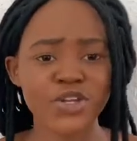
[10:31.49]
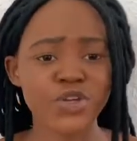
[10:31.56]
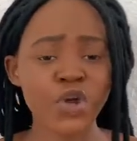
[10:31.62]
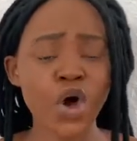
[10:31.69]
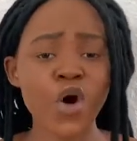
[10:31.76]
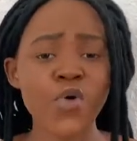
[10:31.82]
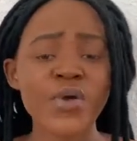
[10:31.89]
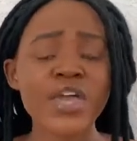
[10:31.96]

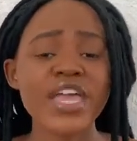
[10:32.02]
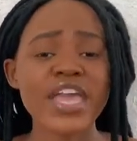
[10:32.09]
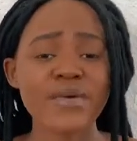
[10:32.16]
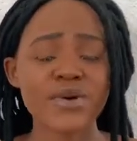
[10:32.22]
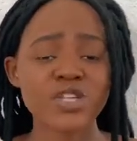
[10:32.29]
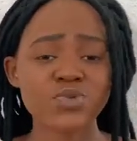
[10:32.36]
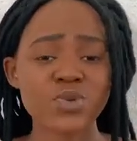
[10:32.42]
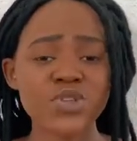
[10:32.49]
No, he
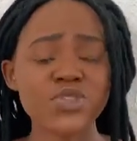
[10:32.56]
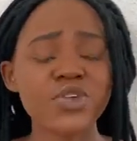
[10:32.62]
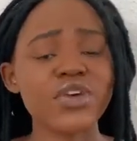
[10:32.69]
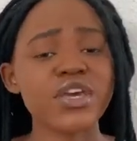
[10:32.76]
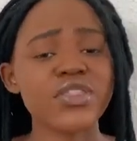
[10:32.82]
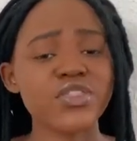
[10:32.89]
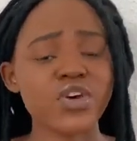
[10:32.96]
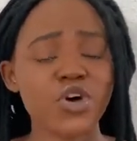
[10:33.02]
was with you
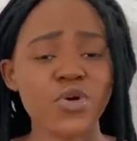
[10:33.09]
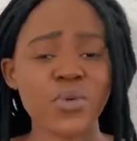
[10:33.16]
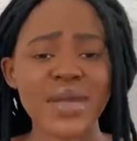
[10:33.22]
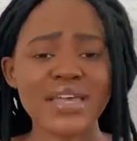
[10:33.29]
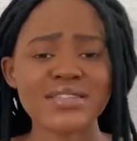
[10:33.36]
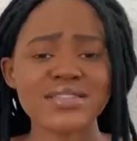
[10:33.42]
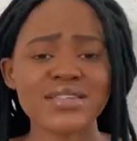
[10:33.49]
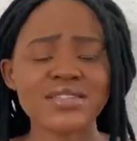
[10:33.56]
in the
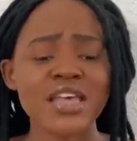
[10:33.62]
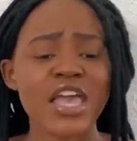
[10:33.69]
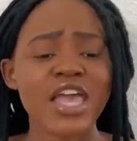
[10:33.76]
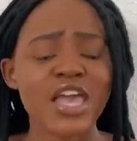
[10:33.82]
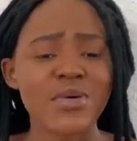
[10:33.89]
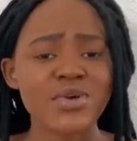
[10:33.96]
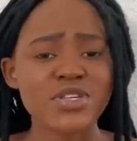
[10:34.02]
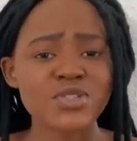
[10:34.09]
oasis.
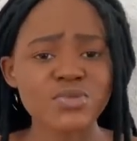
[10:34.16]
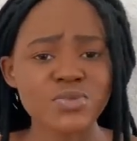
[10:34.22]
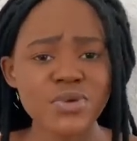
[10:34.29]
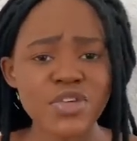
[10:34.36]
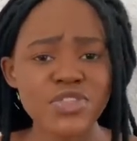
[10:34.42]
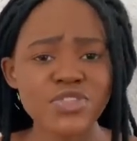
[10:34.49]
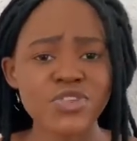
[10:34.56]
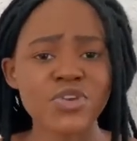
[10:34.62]
He was
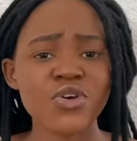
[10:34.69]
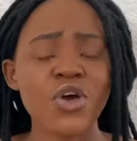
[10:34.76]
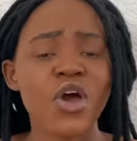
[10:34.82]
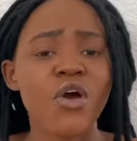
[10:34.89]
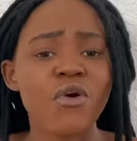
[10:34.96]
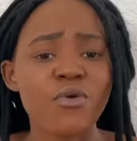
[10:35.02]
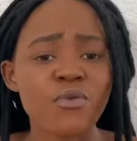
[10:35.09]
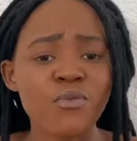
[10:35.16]
with you
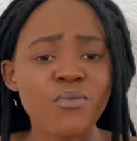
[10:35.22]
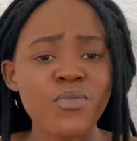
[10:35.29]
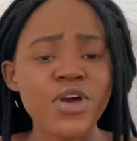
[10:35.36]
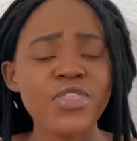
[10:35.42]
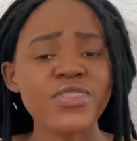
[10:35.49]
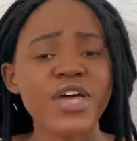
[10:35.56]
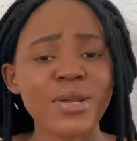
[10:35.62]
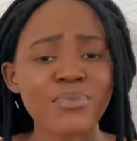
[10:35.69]

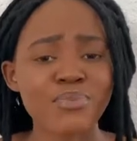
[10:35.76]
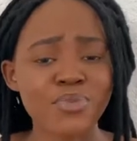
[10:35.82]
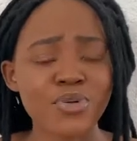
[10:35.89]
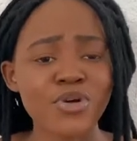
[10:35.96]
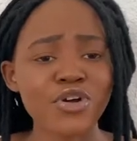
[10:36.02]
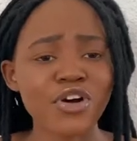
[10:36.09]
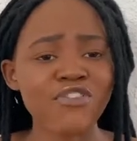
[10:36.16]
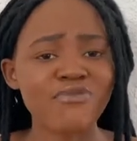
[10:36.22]
in that
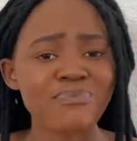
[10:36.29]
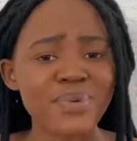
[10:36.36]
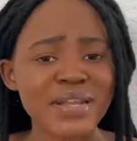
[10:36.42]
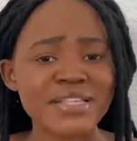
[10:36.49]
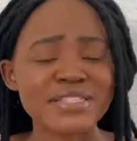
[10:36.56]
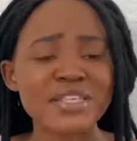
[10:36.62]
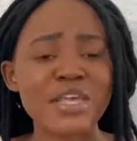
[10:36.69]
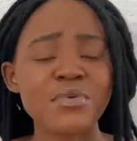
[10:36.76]
brook of
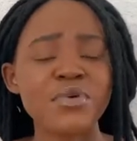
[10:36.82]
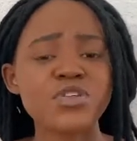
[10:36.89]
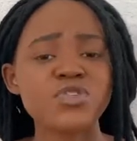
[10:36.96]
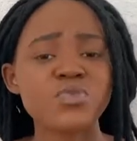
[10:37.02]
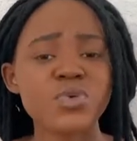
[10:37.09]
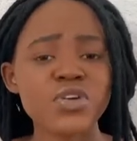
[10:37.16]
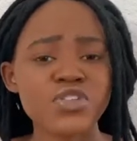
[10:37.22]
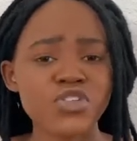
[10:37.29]
bliss. He
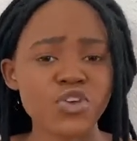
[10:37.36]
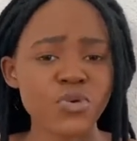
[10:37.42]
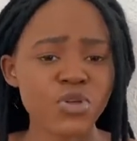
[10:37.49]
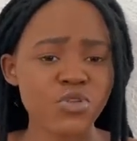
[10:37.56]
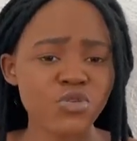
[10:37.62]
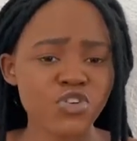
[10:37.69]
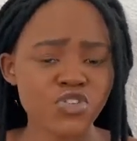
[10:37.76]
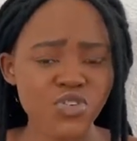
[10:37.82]
was with you when
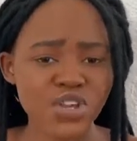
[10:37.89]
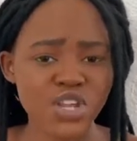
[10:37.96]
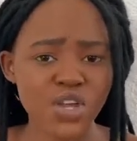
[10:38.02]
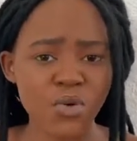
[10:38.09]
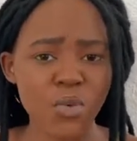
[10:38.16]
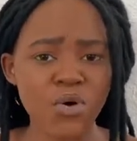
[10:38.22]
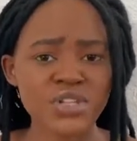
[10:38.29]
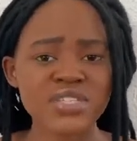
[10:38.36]
you were
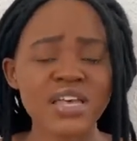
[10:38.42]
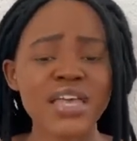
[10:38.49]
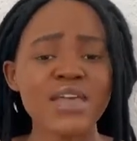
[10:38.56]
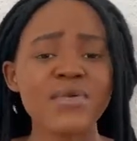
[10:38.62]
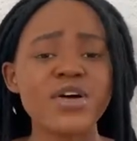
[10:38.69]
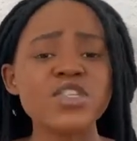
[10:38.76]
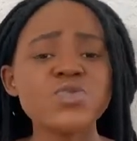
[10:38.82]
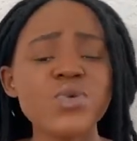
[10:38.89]
drinking water. He
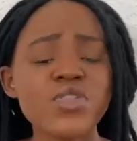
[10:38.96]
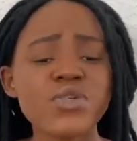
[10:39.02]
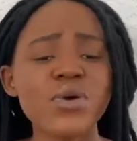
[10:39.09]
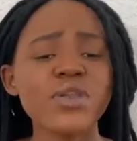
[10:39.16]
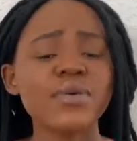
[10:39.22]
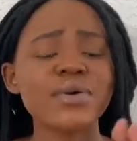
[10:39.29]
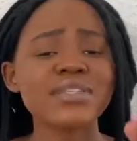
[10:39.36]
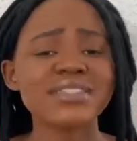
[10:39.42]
was with you
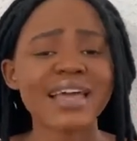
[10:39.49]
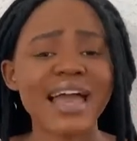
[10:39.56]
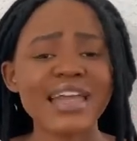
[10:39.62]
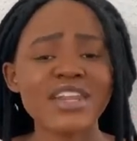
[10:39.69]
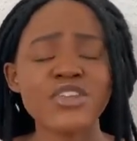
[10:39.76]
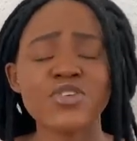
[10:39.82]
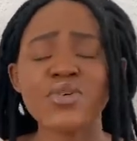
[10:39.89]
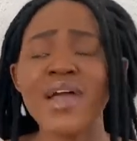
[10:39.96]
when he was
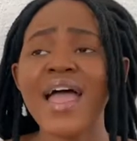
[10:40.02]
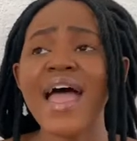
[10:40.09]
guiding you.